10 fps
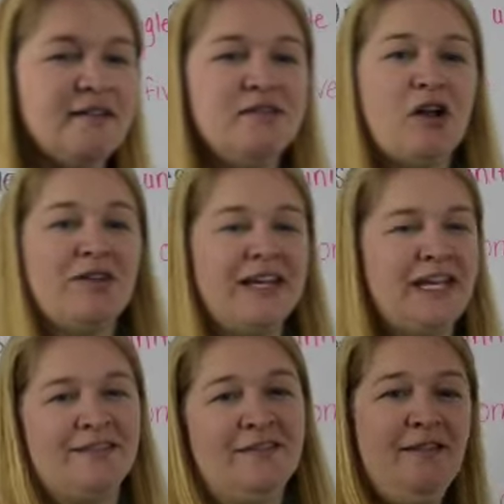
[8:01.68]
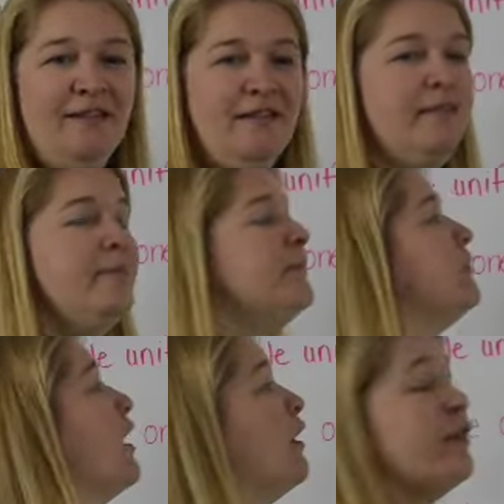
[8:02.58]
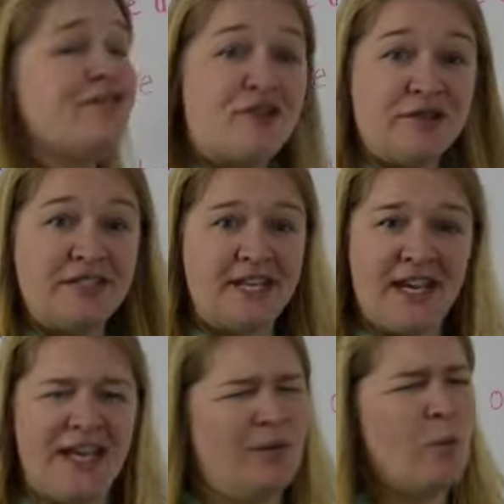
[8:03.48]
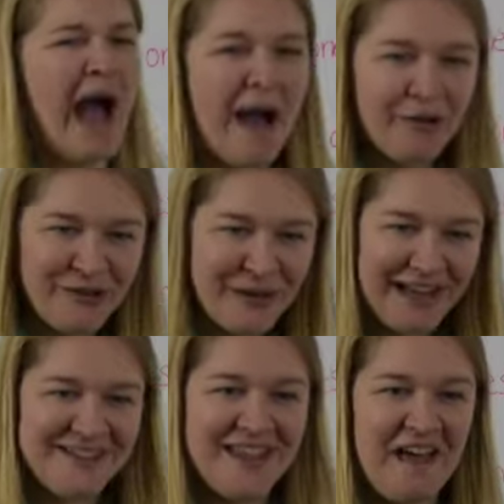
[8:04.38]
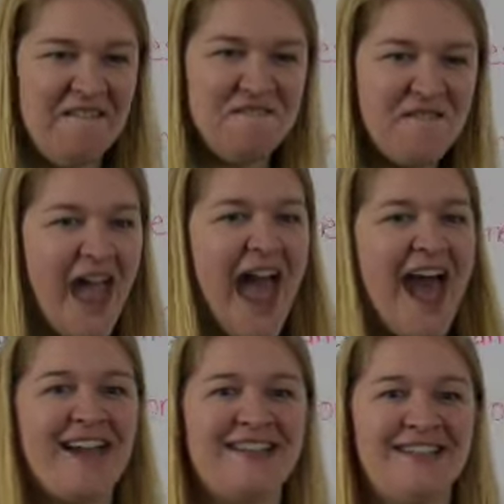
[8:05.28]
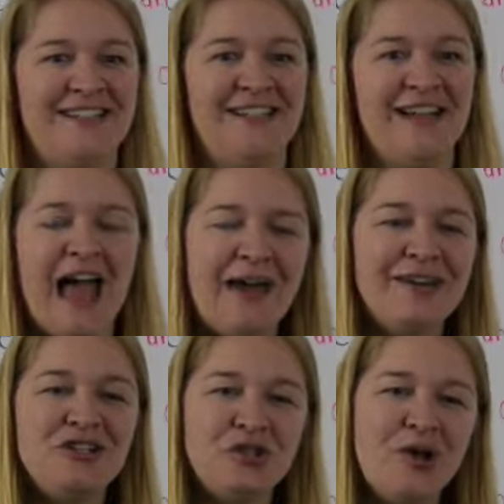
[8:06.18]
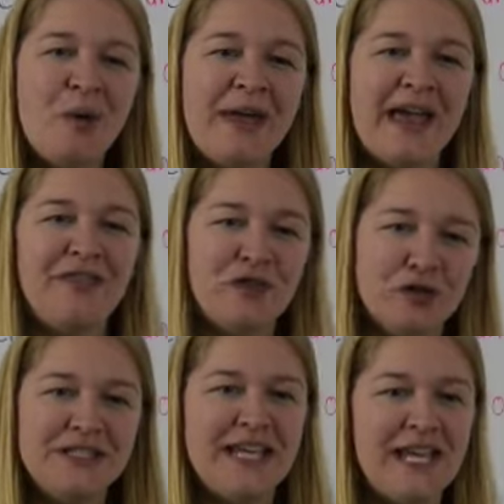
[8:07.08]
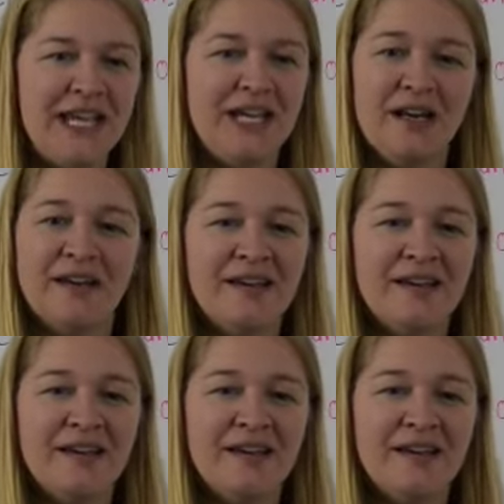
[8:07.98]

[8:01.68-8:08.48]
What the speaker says: Darlene. 13. Wow, you got to that fast. How did you know we had 13?